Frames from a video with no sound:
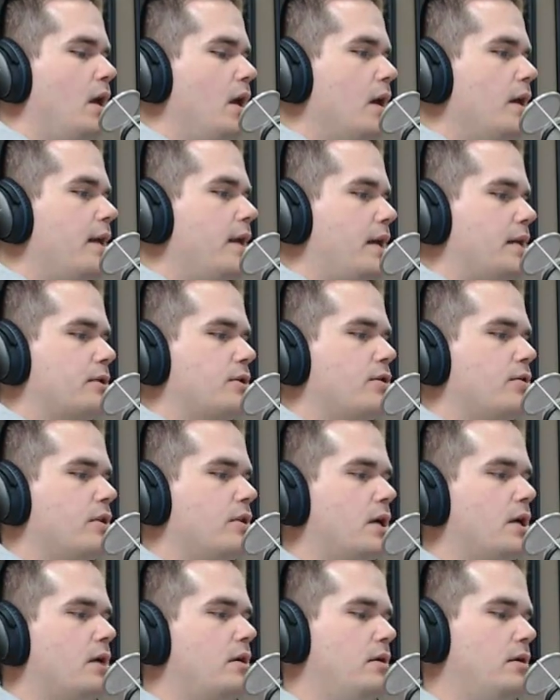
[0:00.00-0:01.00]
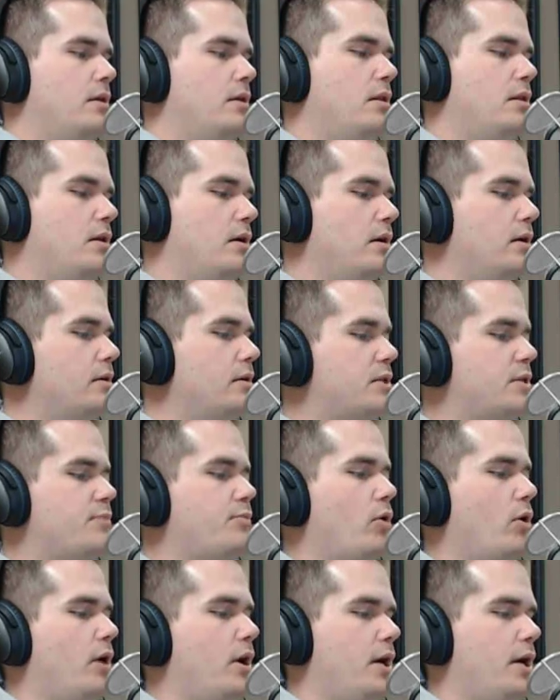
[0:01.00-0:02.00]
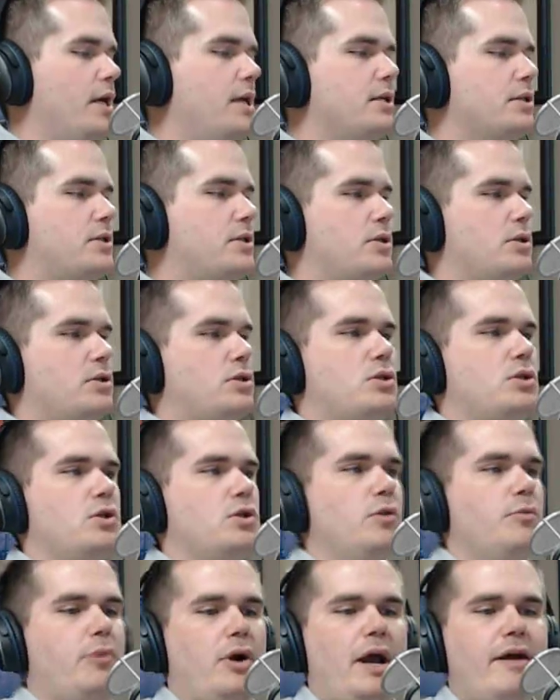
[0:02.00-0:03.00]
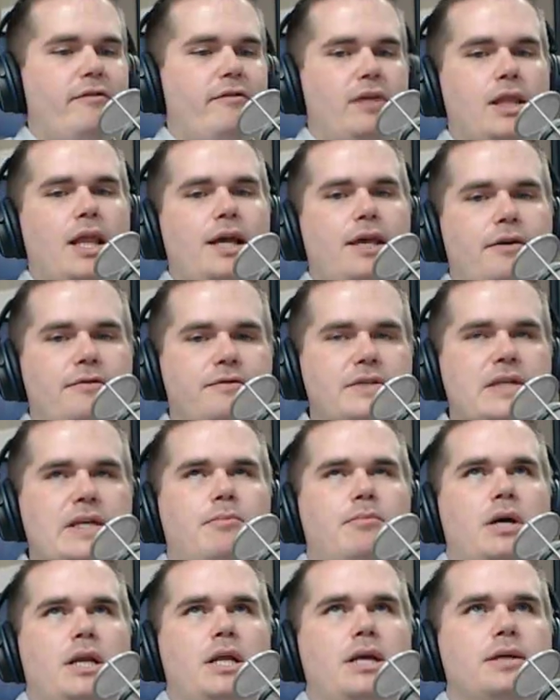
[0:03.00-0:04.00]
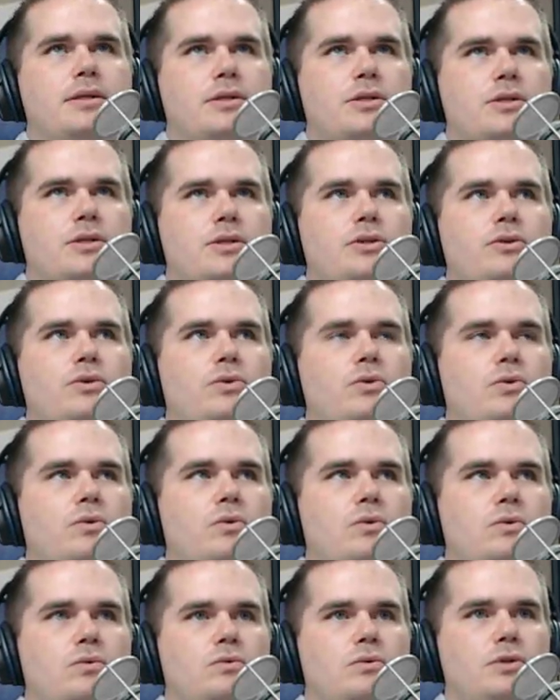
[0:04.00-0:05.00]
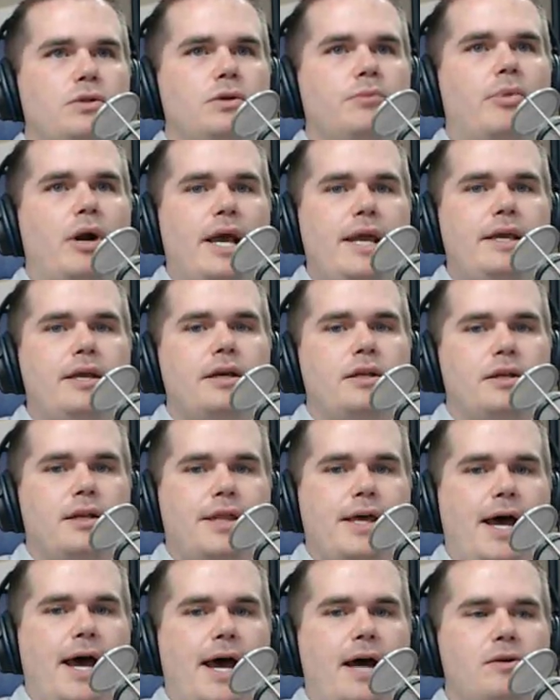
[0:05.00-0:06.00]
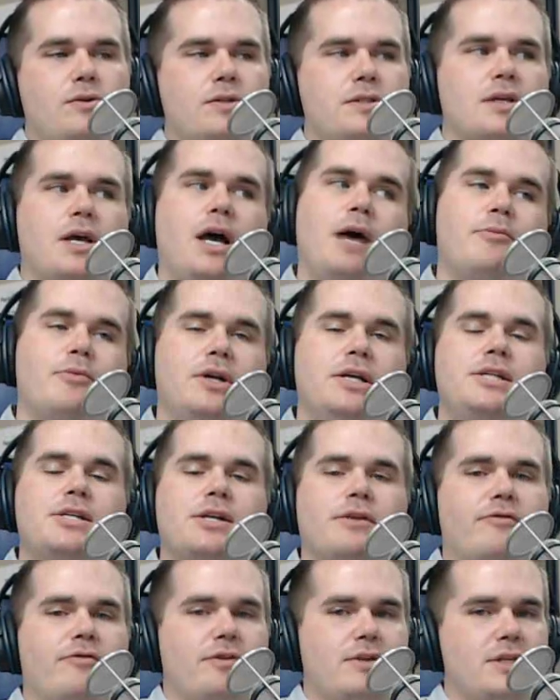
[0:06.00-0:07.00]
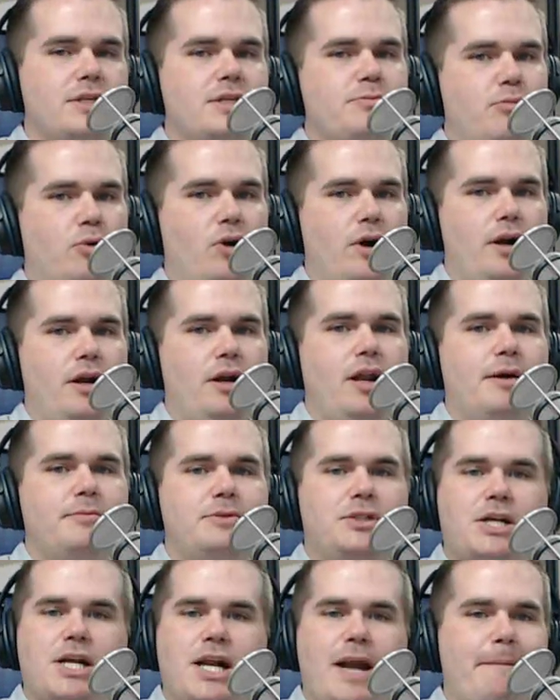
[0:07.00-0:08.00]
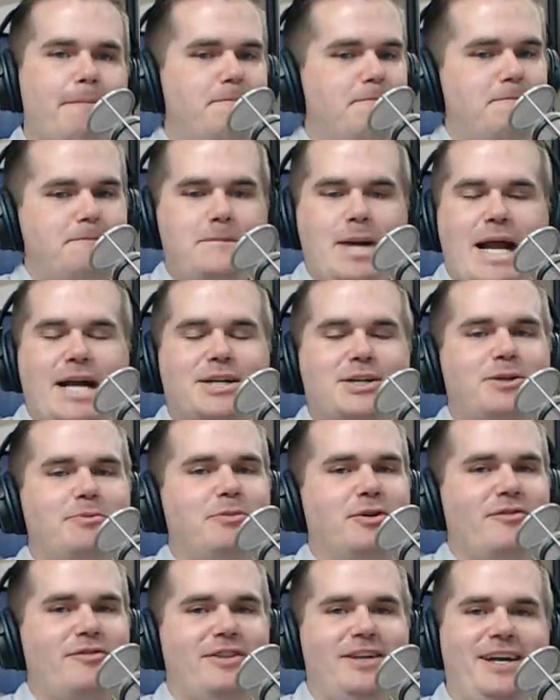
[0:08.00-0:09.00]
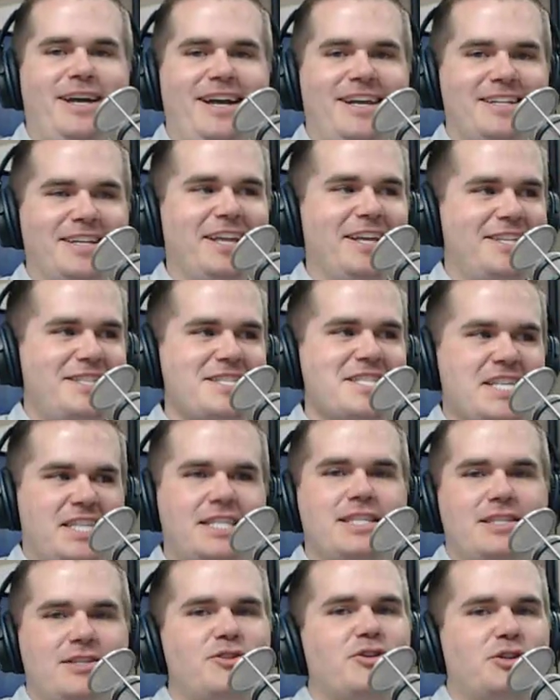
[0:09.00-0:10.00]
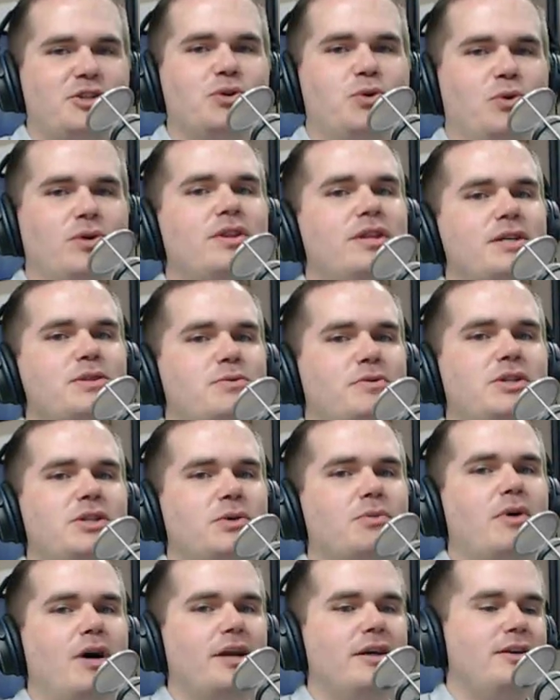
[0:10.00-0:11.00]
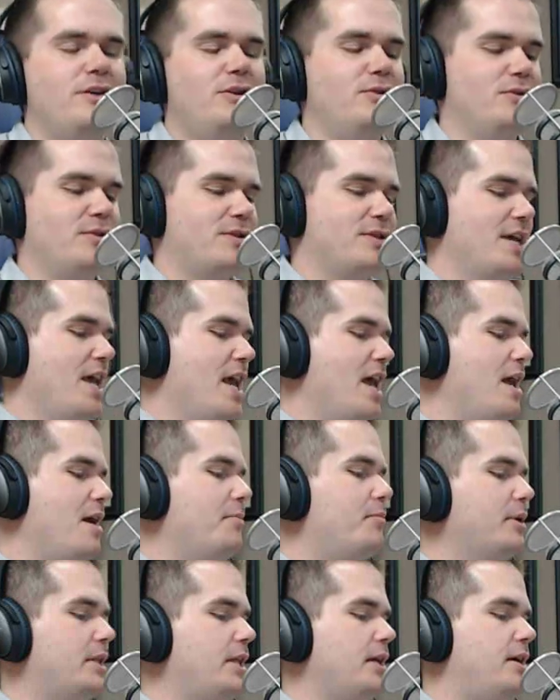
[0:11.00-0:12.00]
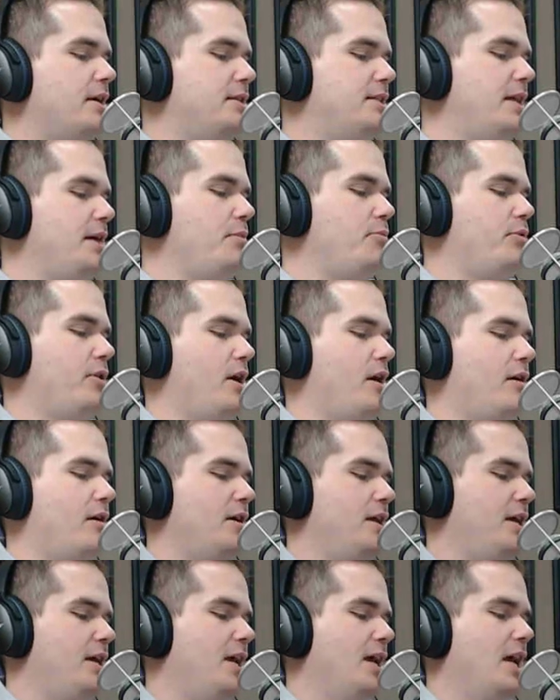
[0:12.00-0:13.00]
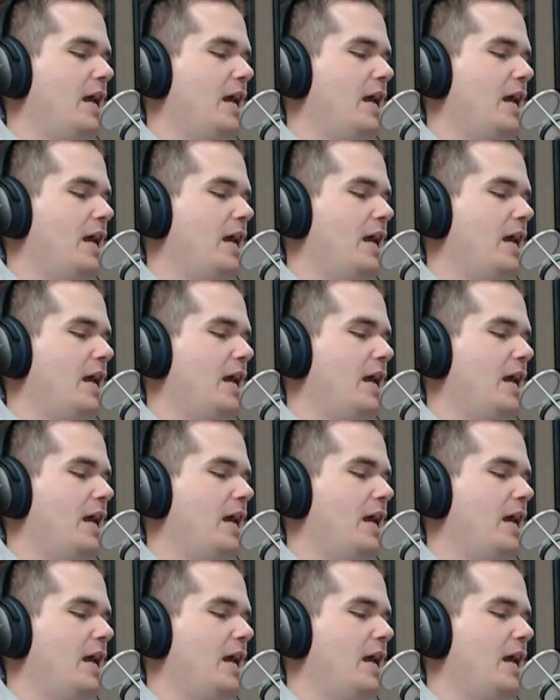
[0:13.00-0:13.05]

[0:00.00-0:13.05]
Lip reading: Yeah, so the Sport is super heavy. Like, if somebody is to break into the house, I'm reaching for the Sport, and I'm just going to bash them over the head. Like, exactly. This is your tool. This is what you want to use. But the Contemporary,